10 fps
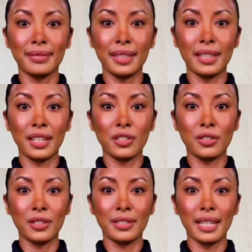The
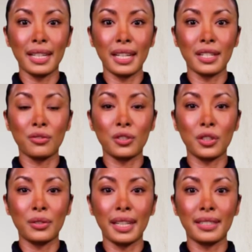third D is for
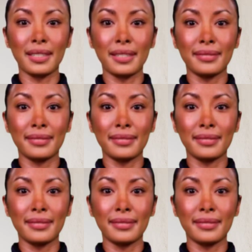direct.